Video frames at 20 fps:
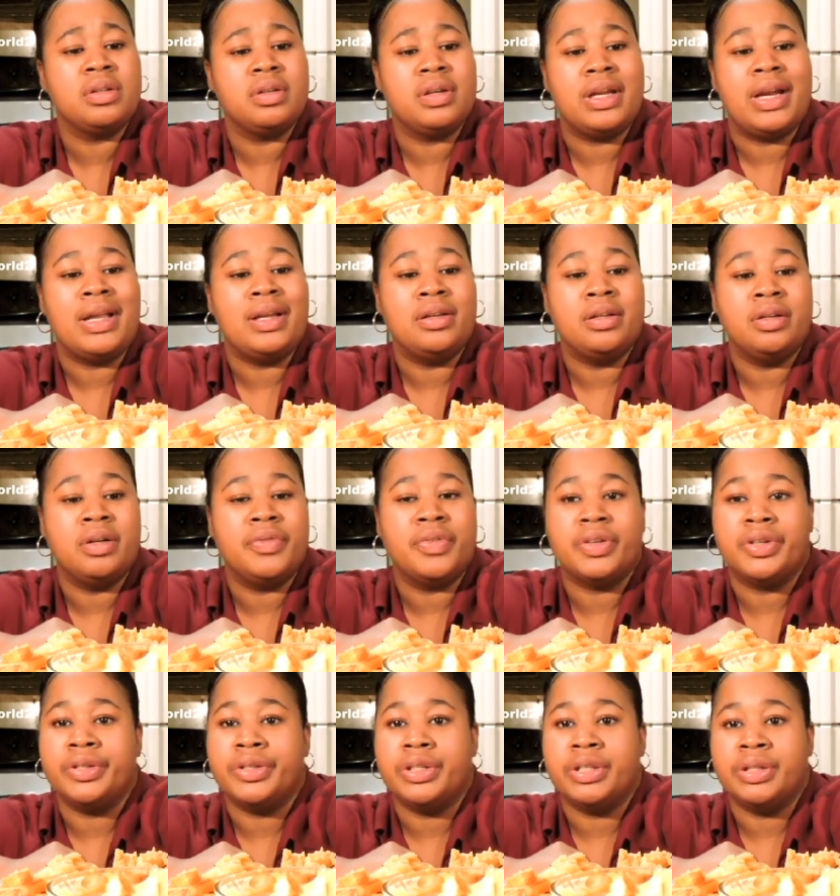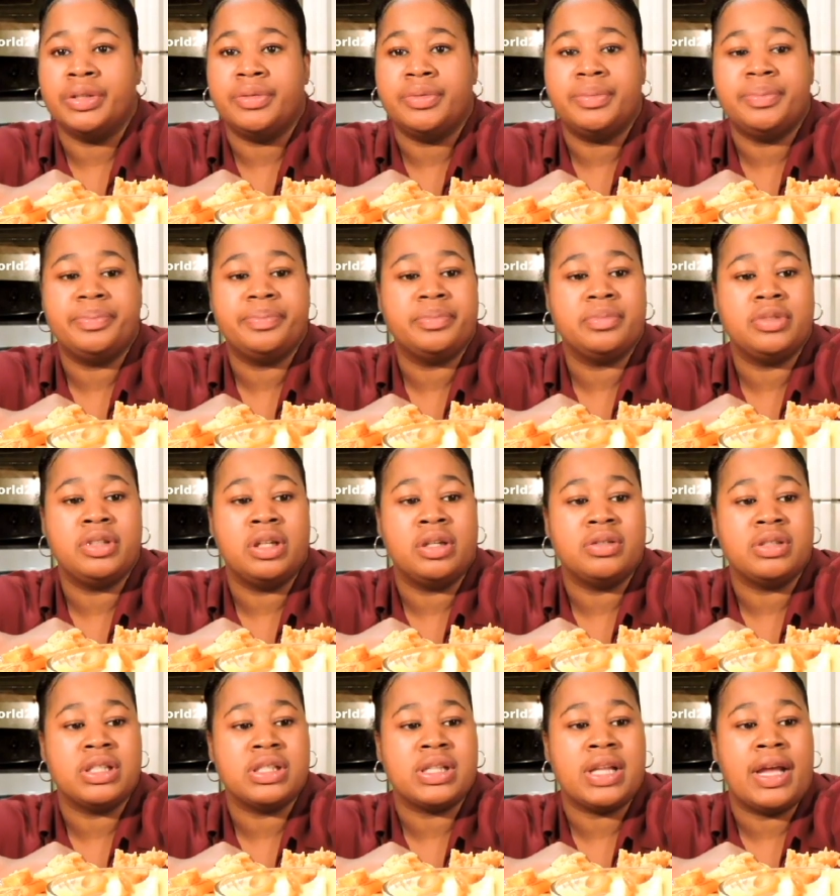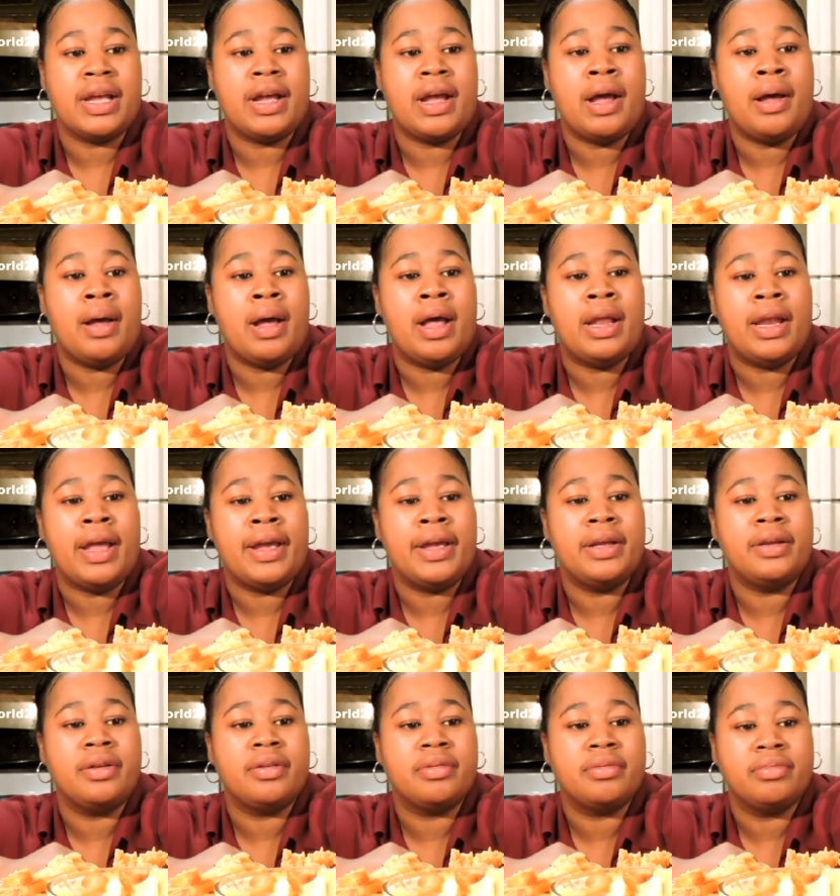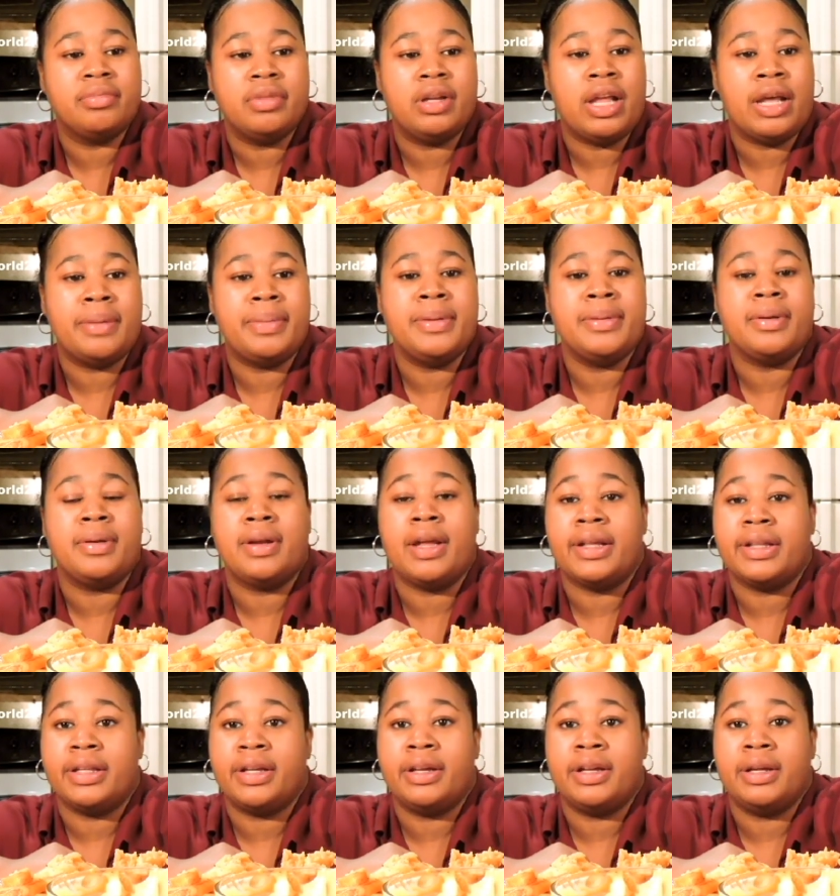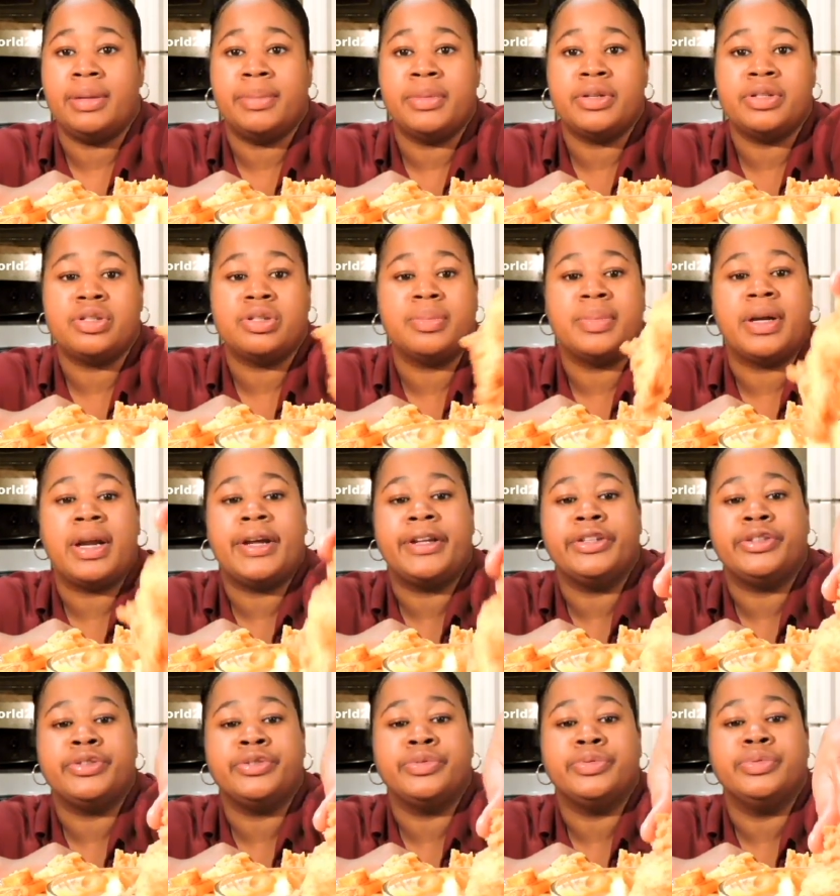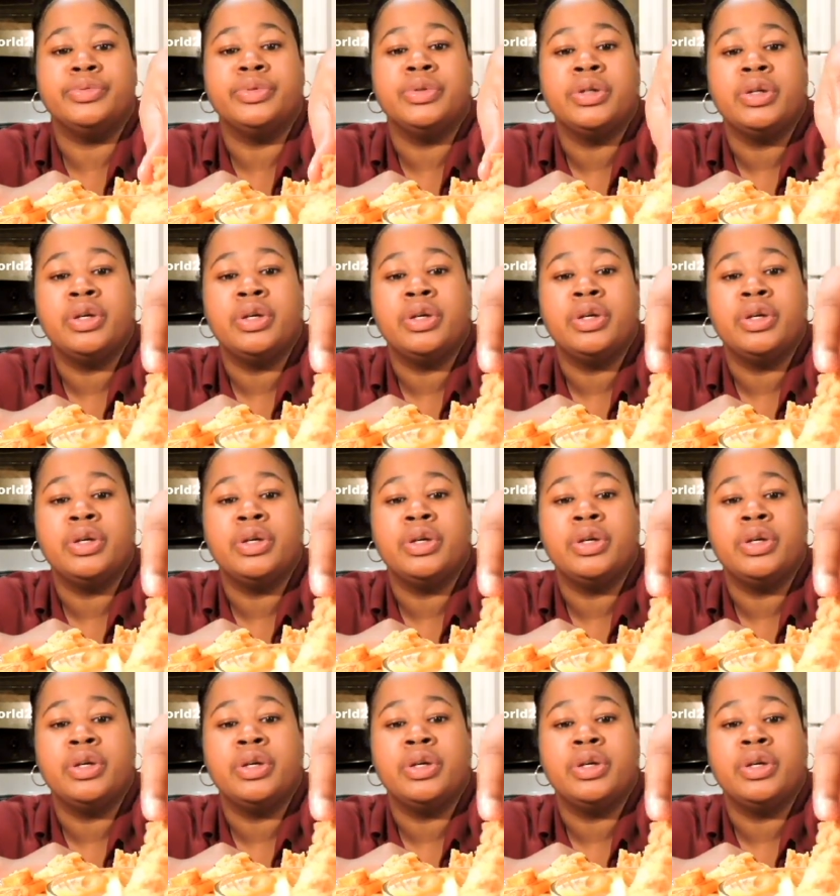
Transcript: And I love a good dip. You know, just like I, I like a lot of people don't like the honey mustard, but I do